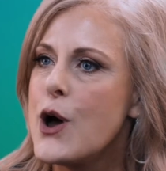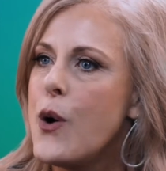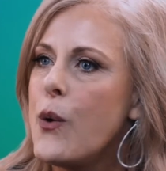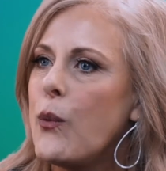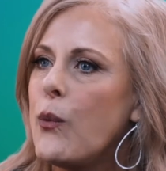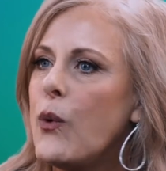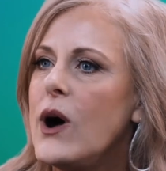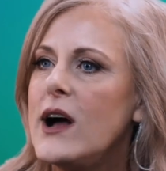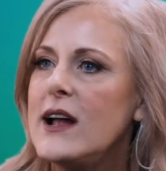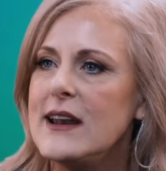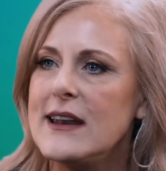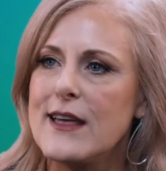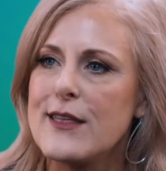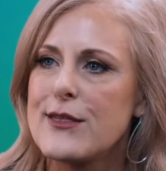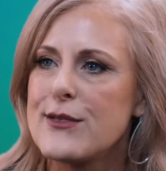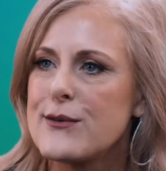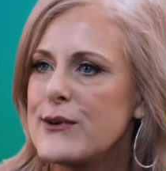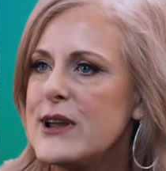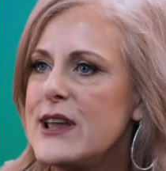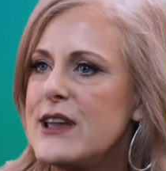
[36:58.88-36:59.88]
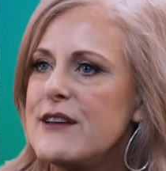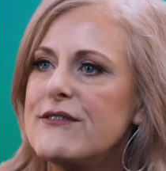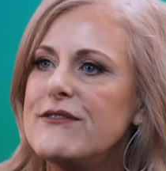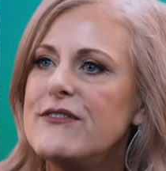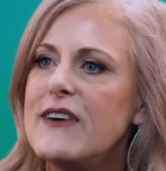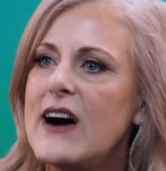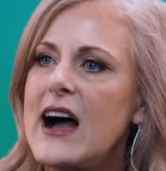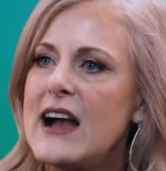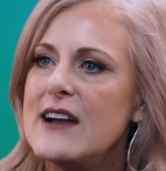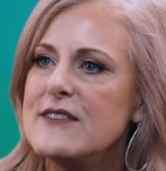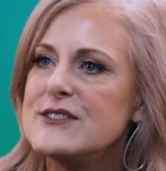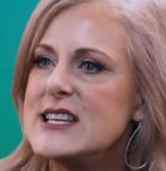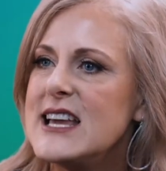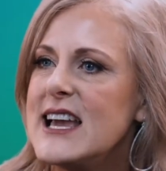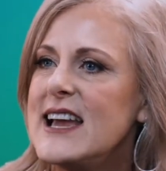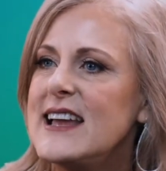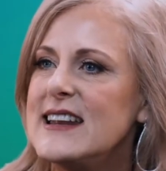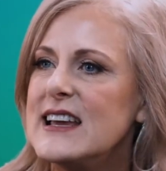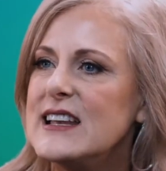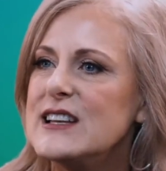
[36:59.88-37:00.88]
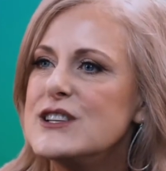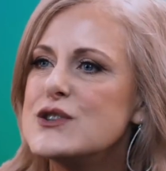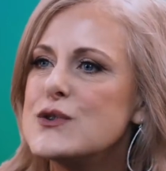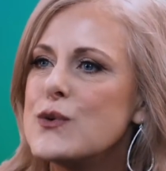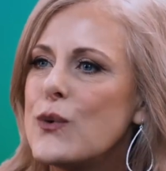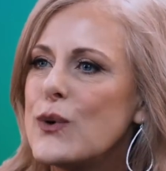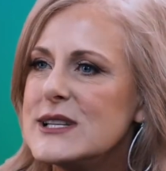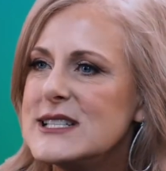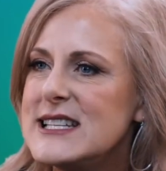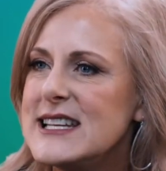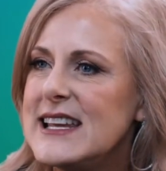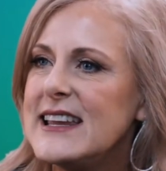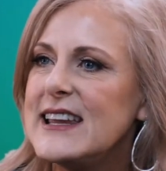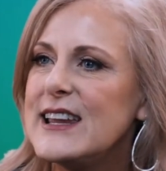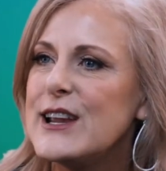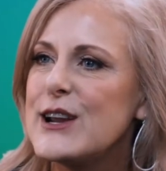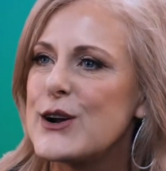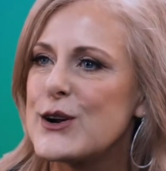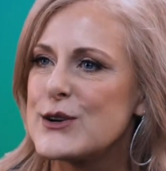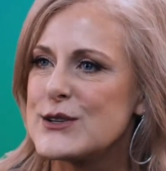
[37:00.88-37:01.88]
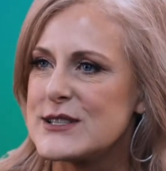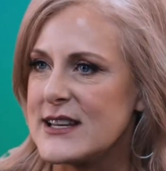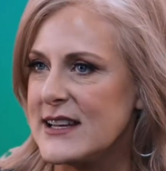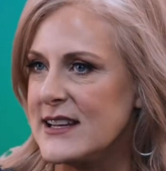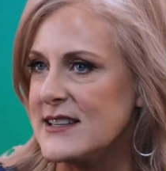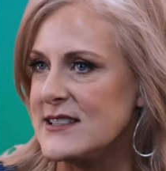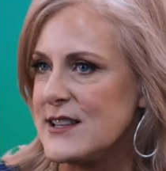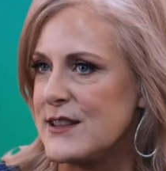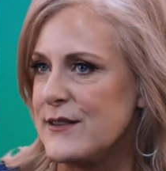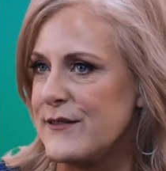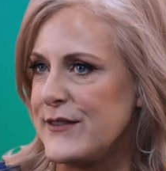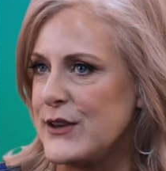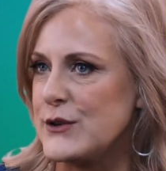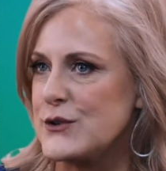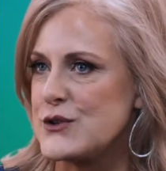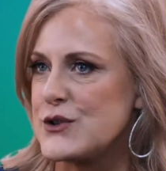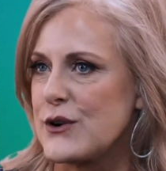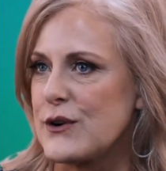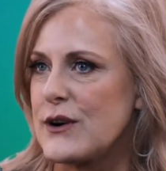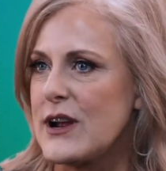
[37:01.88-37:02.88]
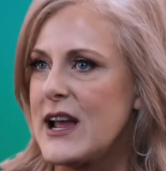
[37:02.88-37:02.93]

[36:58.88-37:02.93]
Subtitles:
1, 3, 5, 10, and 20 years into the future.